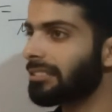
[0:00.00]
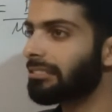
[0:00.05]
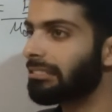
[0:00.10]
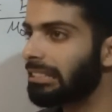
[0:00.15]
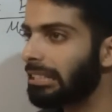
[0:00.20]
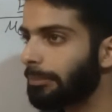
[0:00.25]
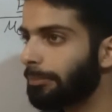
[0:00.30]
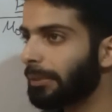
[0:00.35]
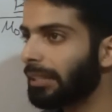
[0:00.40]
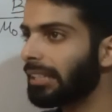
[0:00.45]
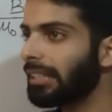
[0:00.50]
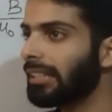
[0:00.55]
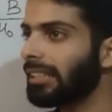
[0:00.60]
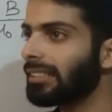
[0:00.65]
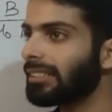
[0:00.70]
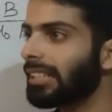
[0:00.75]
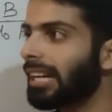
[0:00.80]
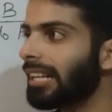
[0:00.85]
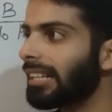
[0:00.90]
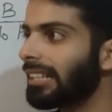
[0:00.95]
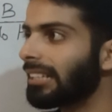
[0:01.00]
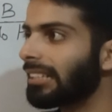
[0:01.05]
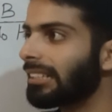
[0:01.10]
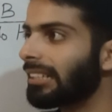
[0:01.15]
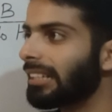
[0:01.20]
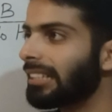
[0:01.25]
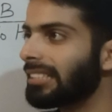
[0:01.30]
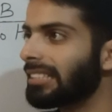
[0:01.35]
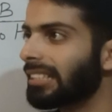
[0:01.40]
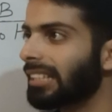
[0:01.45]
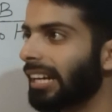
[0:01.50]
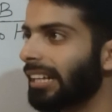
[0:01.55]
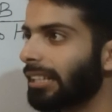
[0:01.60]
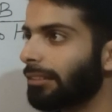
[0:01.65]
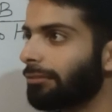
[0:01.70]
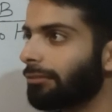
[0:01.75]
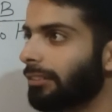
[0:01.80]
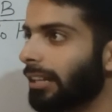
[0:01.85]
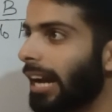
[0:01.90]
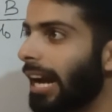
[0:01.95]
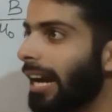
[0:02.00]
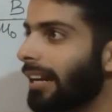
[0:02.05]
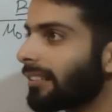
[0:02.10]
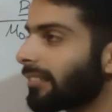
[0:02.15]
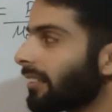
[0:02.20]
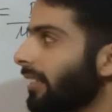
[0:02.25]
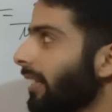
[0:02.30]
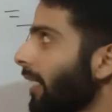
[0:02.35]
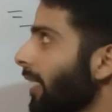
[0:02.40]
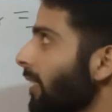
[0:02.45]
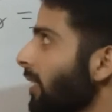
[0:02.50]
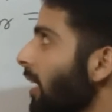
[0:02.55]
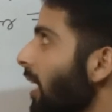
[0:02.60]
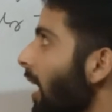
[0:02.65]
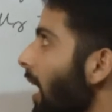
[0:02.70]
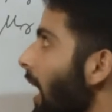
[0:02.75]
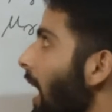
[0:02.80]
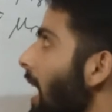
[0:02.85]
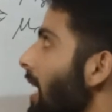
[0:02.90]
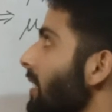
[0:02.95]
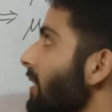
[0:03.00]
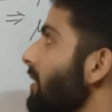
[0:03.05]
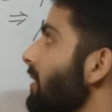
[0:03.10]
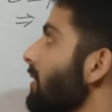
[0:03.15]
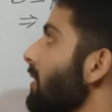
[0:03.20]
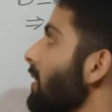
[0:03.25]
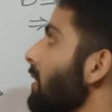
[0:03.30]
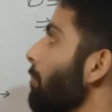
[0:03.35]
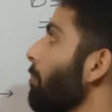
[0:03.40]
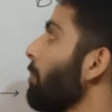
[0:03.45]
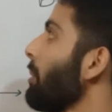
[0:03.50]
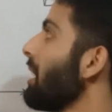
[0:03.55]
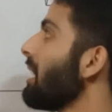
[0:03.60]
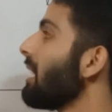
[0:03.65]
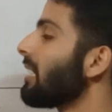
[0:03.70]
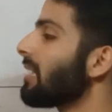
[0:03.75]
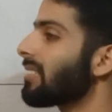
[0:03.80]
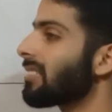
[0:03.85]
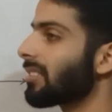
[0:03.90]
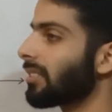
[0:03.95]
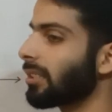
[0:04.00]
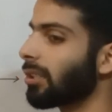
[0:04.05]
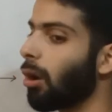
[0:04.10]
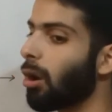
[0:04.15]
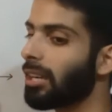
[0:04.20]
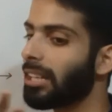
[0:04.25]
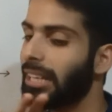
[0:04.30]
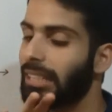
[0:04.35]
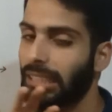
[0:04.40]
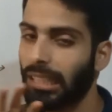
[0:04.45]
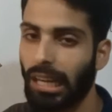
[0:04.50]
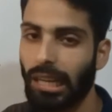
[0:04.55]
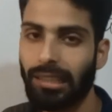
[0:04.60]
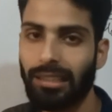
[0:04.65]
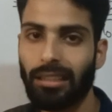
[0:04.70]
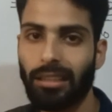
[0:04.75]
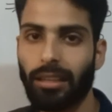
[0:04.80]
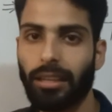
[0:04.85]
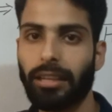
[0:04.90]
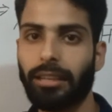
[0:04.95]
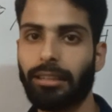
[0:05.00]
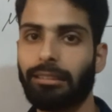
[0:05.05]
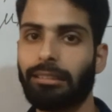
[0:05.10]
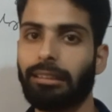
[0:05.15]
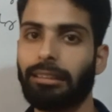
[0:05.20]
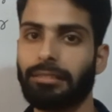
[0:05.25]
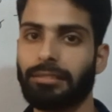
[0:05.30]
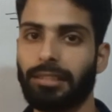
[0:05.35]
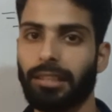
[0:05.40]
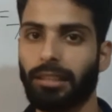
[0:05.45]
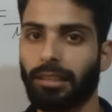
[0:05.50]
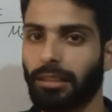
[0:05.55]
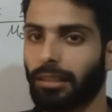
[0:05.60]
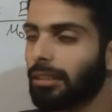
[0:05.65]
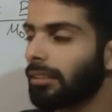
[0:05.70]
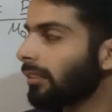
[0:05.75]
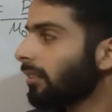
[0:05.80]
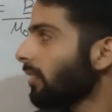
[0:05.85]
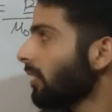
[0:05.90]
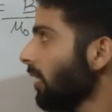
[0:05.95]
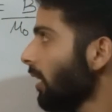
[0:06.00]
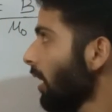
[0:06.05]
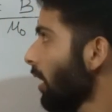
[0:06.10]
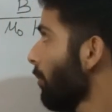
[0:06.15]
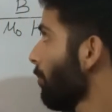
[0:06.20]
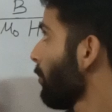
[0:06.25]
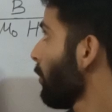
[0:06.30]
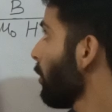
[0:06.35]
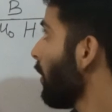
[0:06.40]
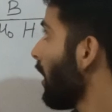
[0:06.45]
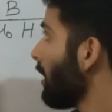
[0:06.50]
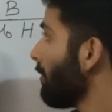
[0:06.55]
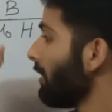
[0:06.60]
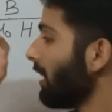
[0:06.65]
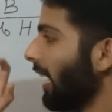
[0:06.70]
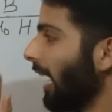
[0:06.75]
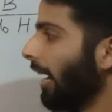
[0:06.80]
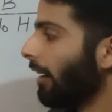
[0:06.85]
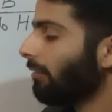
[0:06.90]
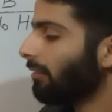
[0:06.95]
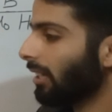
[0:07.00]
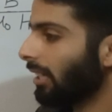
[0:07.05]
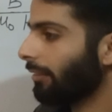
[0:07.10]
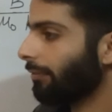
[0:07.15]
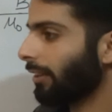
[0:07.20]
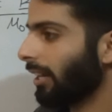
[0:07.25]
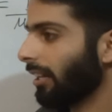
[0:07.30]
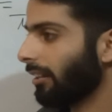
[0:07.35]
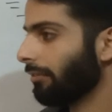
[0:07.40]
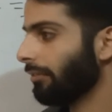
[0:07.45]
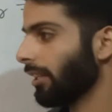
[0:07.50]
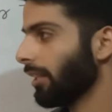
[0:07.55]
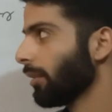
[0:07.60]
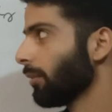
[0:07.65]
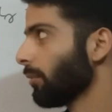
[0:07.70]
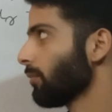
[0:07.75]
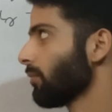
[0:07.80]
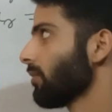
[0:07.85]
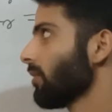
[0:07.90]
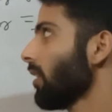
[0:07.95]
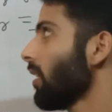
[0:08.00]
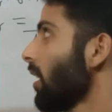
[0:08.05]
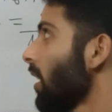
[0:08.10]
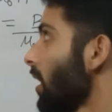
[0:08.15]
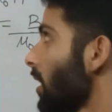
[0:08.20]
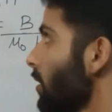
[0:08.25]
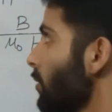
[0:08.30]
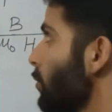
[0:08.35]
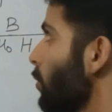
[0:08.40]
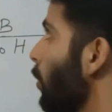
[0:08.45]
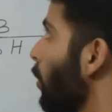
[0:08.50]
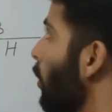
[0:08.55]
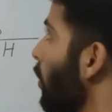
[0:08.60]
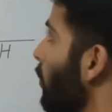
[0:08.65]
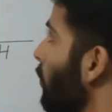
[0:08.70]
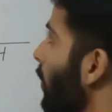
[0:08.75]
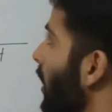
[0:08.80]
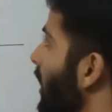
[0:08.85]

steeply, they are increasing at a flat rate, or B is not at all increasing. Mu r will have different values. So